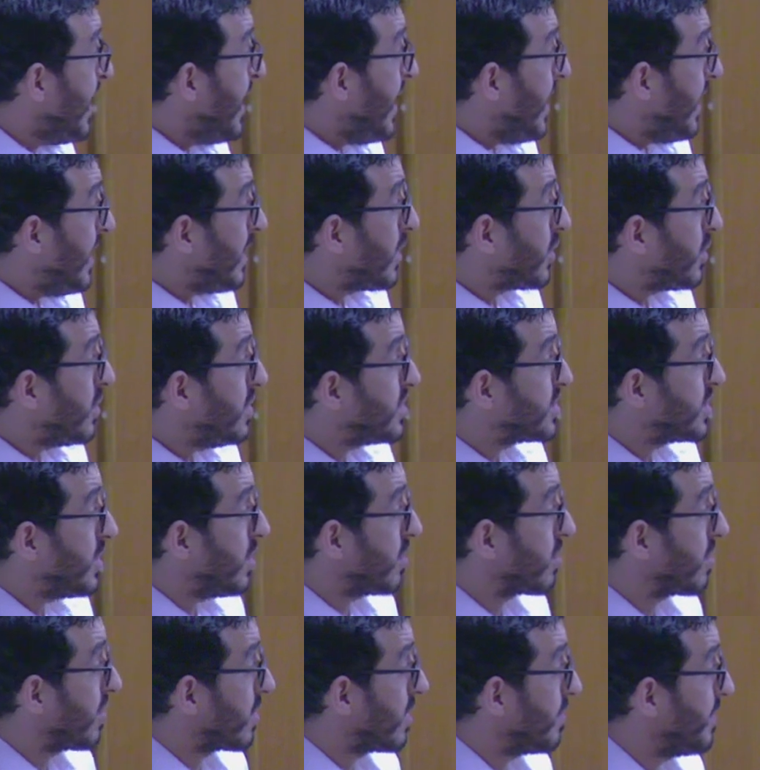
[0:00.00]
Increase the
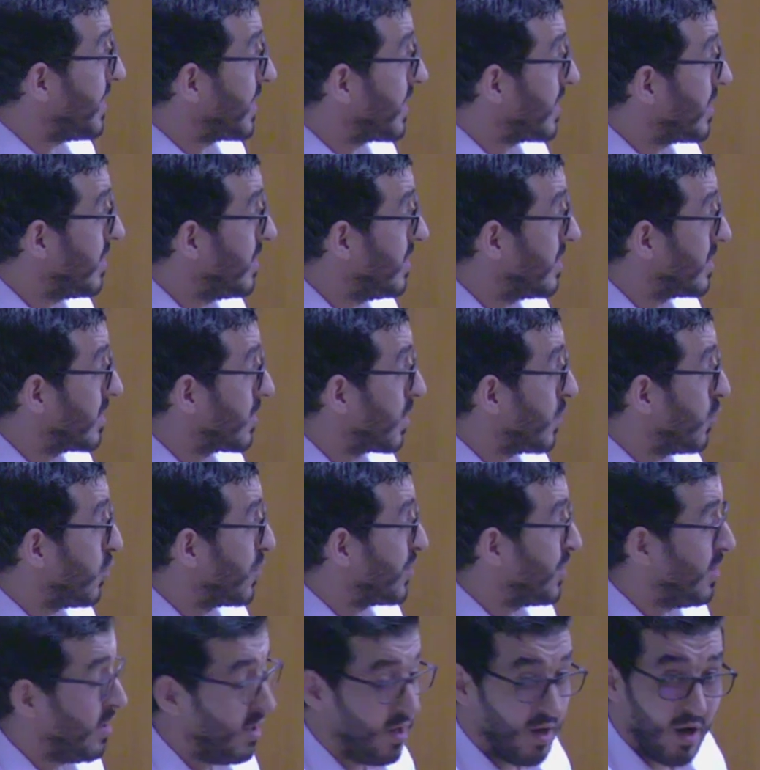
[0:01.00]
economic
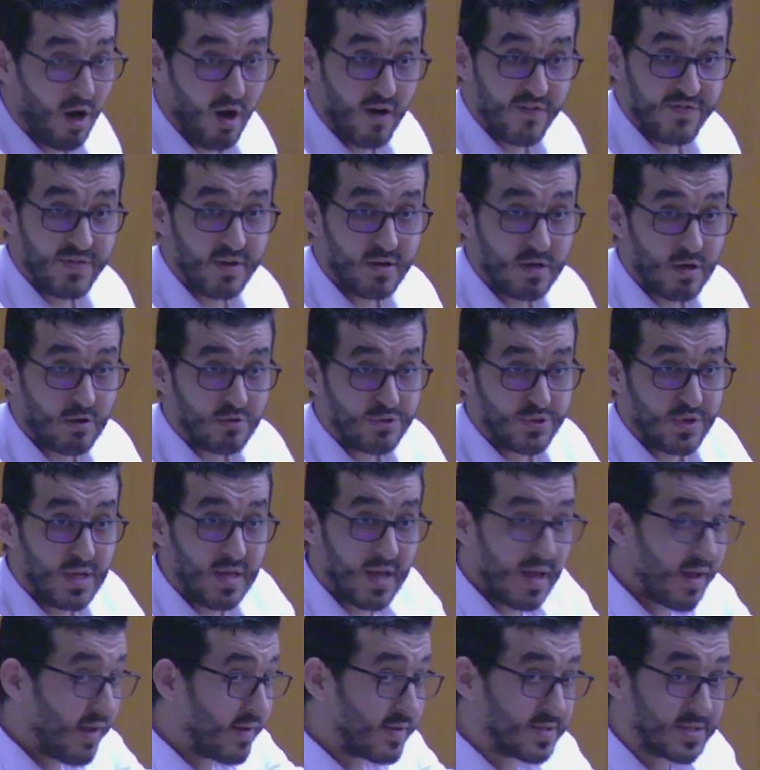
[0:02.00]
growth of the
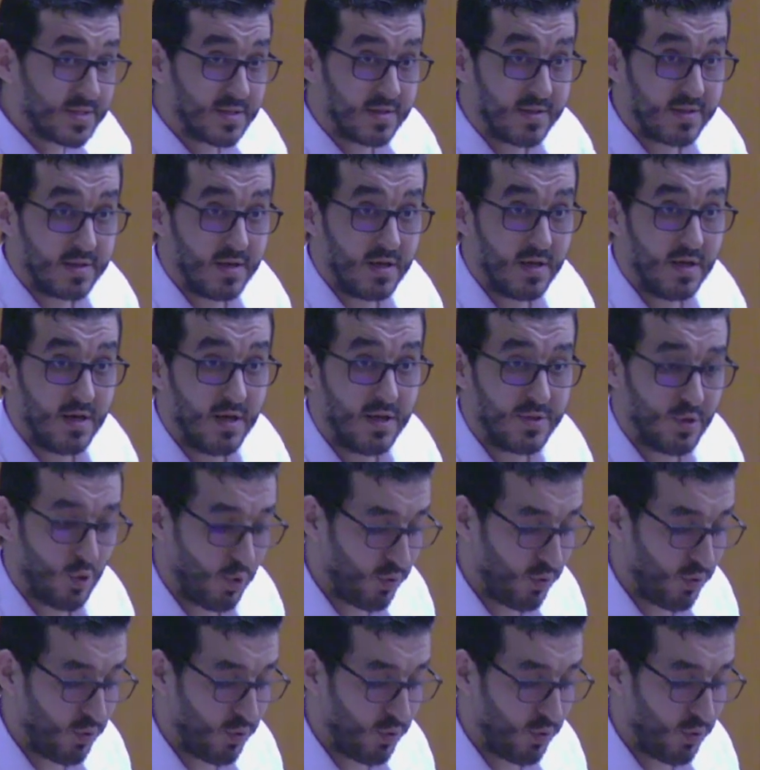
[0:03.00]
country as the